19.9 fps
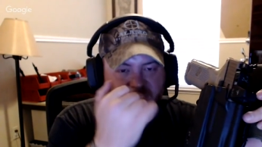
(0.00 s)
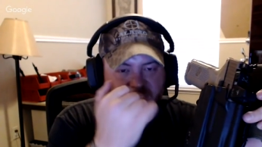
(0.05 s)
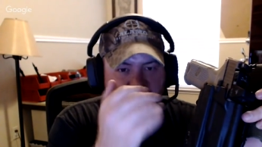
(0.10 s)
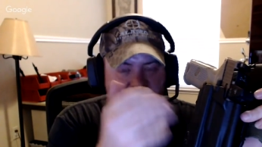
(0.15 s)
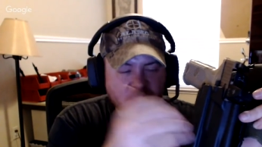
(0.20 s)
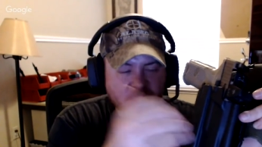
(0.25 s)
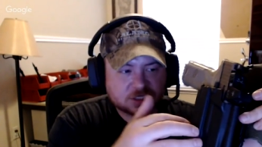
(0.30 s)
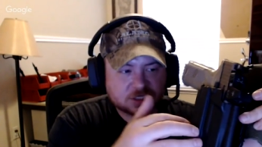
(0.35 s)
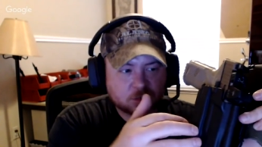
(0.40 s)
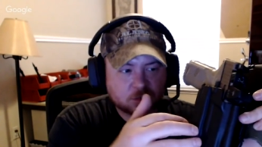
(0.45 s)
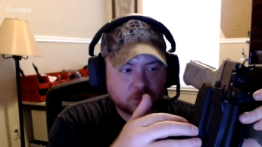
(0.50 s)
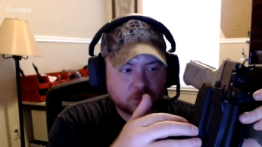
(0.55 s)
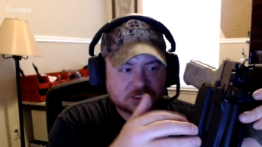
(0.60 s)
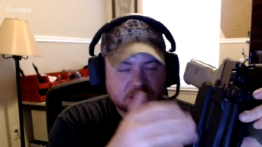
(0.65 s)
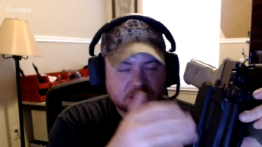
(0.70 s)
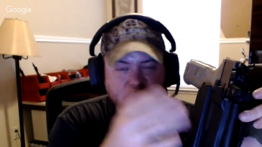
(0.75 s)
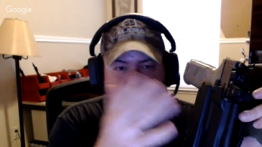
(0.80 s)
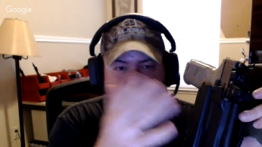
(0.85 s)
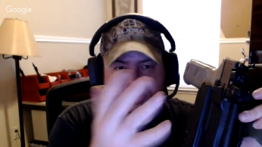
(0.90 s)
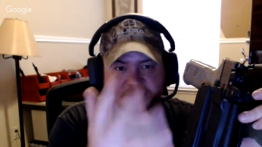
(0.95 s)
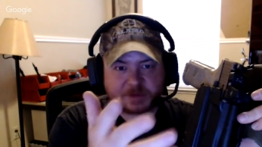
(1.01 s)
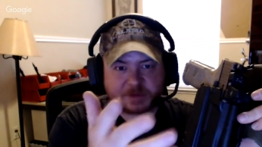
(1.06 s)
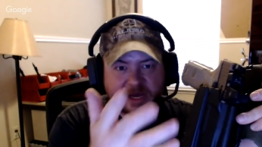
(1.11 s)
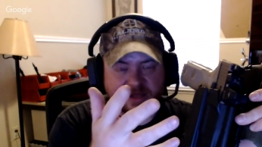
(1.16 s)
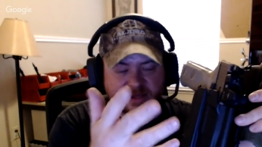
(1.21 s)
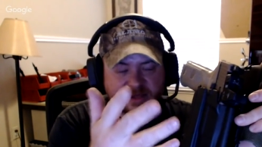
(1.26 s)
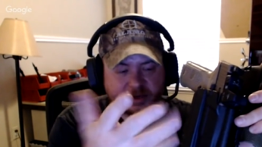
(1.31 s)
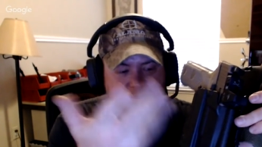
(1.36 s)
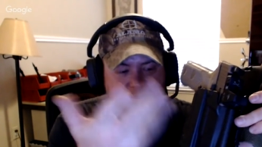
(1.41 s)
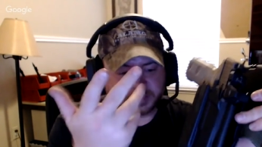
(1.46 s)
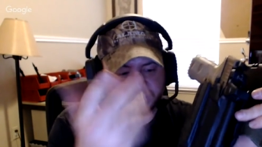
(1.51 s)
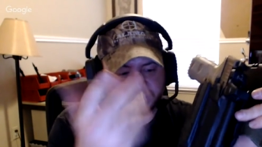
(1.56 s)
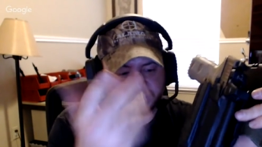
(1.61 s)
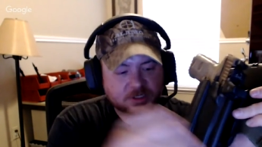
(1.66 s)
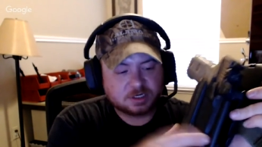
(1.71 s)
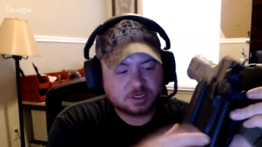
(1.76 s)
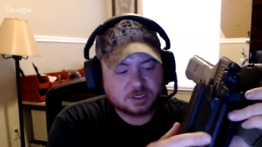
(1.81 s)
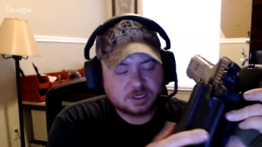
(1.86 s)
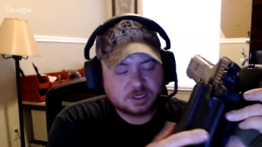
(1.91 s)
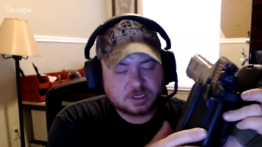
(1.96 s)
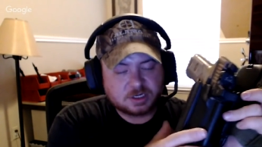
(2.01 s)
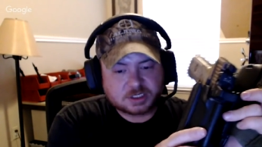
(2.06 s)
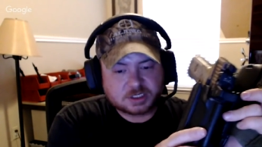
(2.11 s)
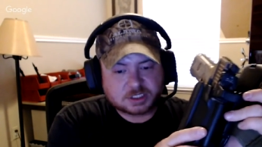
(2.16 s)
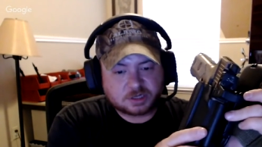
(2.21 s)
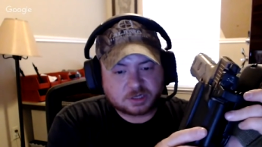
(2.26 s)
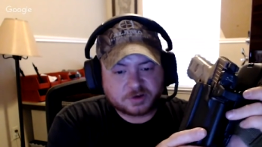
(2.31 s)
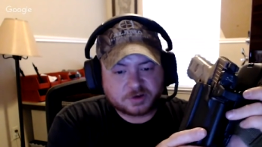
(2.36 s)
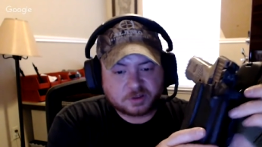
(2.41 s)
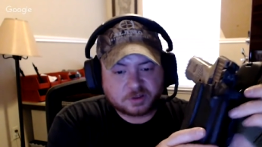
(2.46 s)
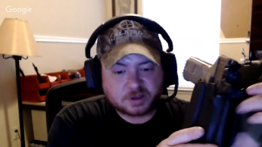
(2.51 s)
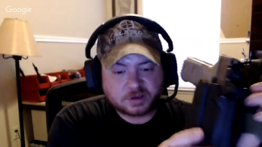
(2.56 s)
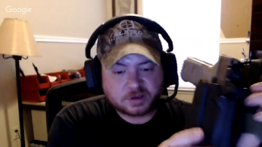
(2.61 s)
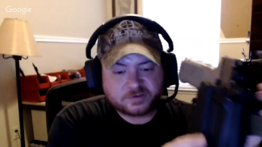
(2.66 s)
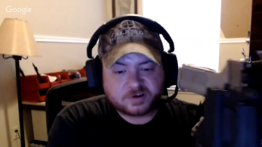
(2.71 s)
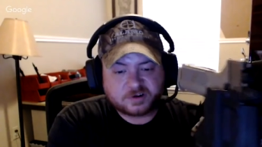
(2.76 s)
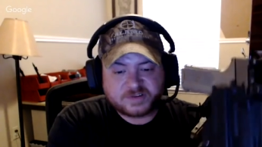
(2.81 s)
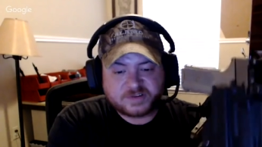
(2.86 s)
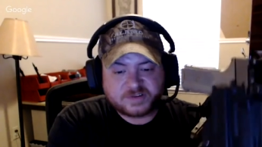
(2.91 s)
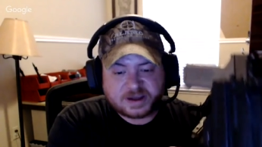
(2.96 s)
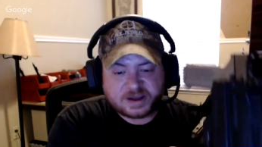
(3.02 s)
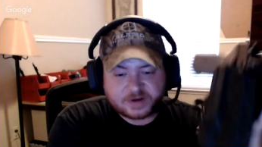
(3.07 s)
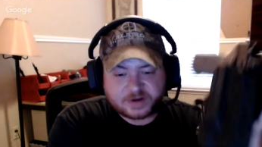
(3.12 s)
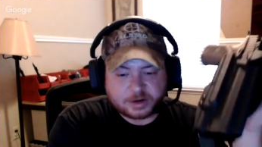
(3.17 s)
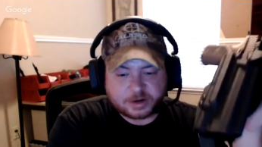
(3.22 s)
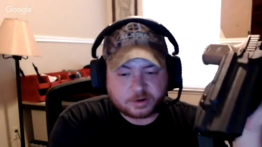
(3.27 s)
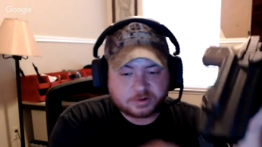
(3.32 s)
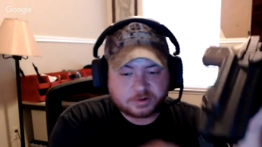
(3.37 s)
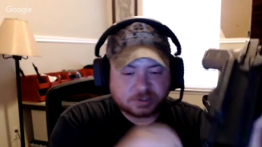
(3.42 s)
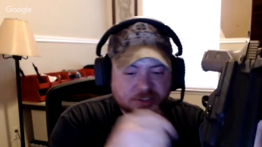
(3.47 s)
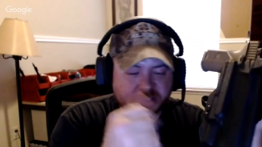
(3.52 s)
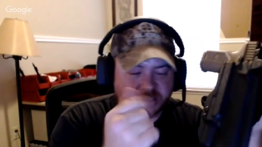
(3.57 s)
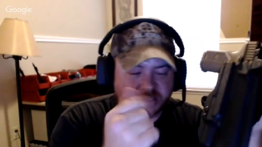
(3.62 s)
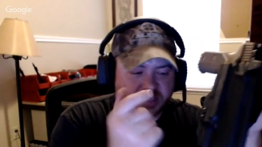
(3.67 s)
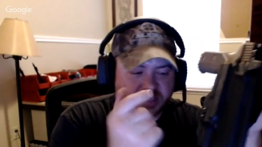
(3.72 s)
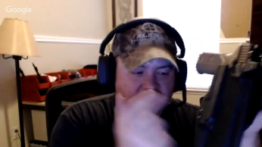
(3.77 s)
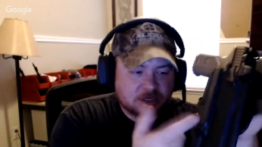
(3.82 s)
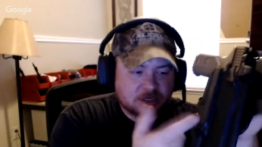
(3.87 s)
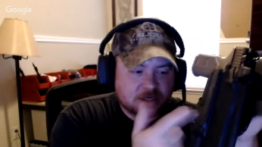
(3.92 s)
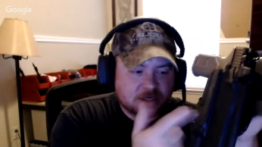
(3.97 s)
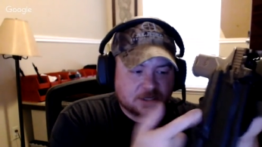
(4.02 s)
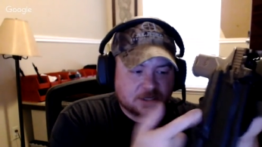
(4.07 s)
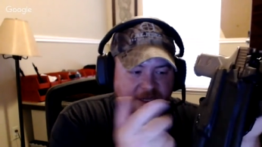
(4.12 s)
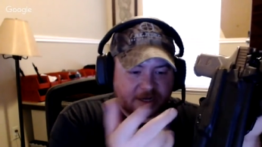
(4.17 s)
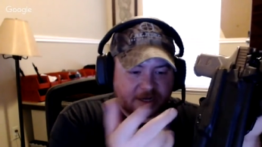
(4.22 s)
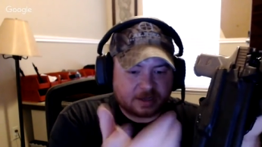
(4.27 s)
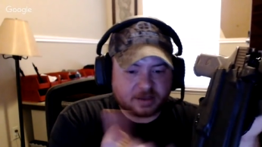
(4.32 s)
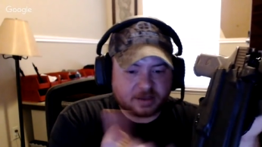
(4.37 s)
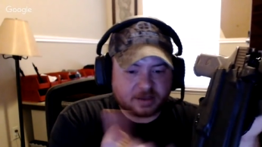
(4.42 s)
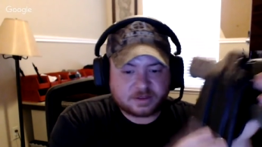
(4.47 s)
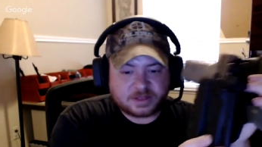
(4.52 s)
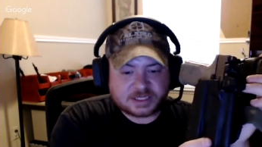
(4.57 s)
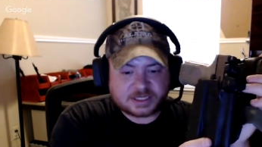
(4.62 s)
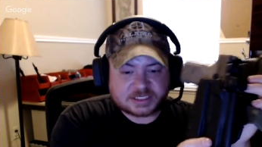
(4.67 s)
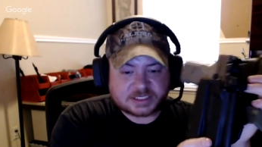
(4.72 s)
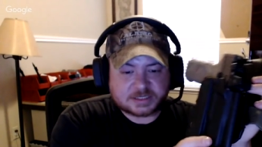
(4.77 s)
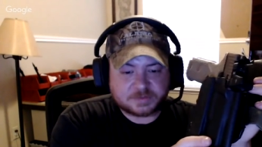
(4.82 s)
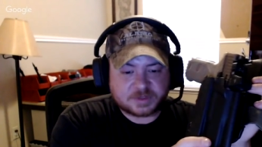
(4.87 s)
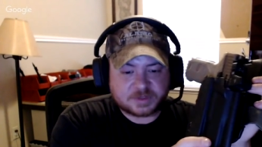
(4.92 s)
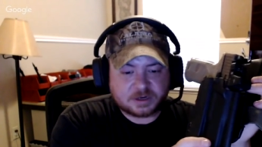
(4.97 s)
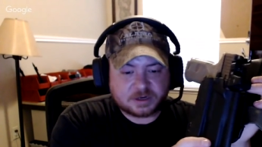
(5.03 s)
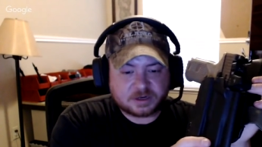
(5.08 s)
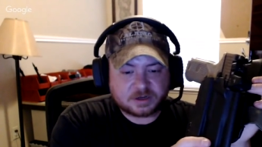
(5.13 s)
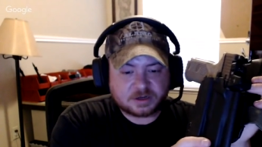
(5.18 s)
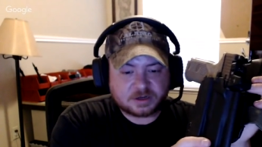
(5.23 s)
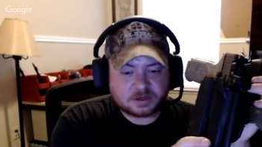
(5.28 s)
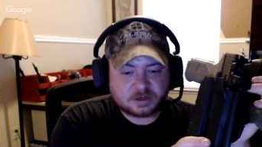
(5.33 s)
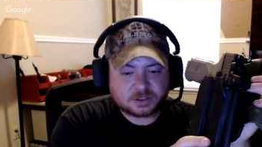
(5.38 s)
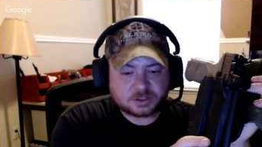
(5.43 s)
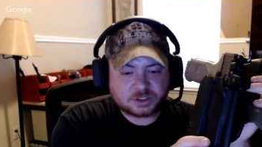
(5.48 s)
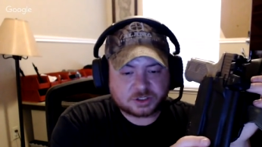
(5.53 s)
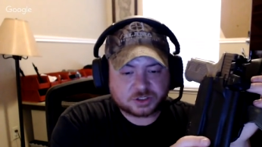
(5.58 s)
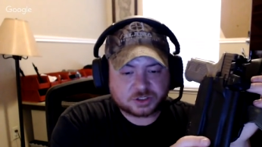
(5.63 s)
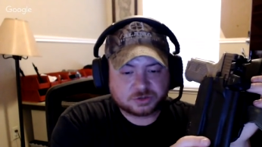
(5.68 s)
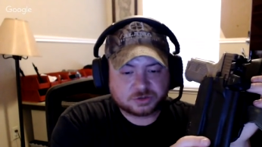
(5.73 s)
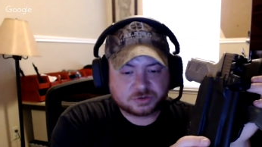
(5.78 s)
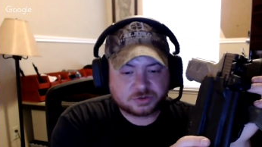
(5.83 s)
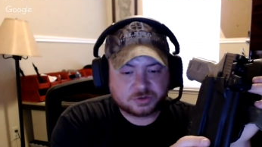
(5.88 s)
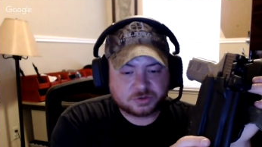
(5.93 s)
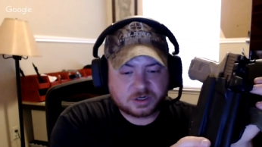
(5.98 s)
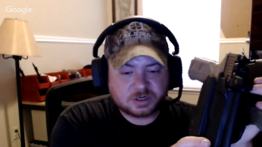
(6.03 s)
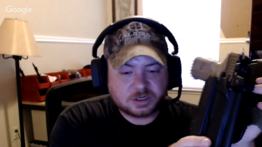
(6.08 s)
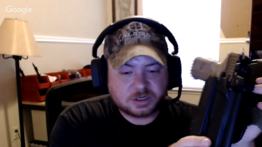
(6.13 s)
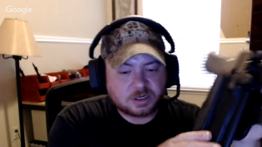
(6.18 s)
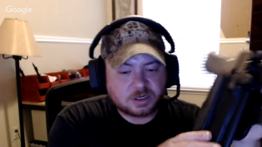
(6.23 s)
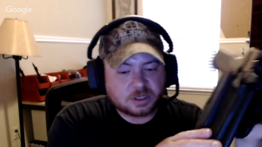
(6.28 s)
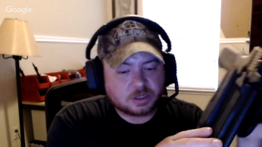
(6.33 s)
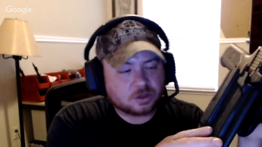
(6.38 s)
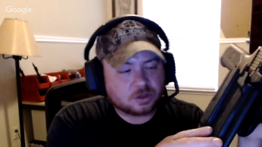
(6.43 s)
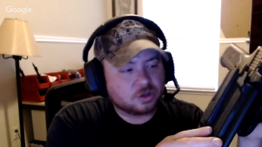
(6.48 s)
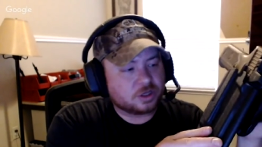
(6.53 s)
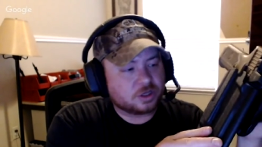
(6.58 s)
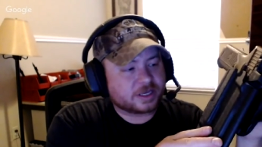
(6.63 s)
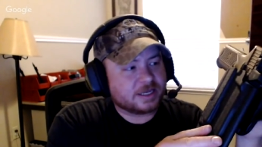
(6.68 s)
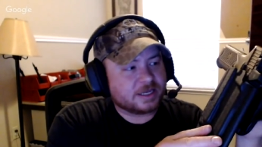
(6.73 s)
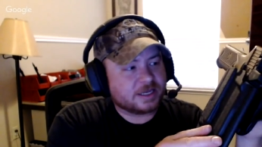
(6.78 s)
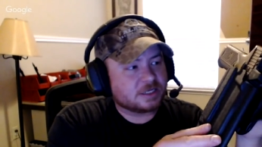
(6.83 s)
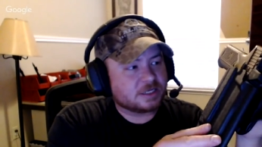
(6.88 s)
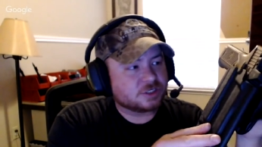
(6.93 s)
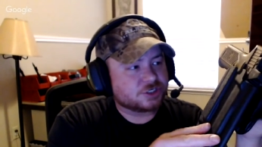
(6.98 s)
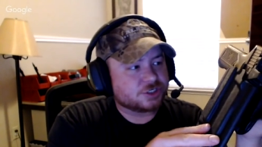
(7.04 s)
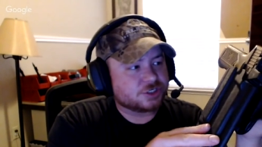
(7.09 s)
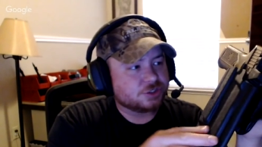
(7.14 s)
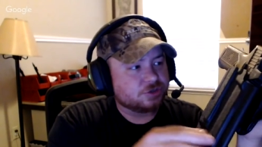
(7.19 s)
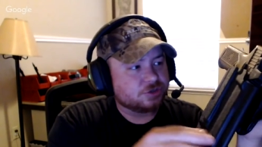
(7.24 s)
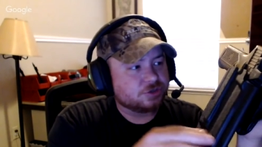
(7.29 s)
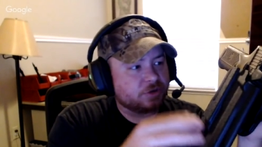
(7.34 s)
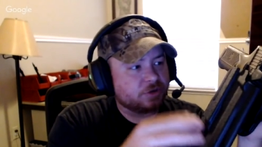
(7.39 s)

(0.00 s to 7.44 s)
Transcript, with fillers: It also works in their spotlight holster. So if you're looking for a 509 holster, like that's something to look into.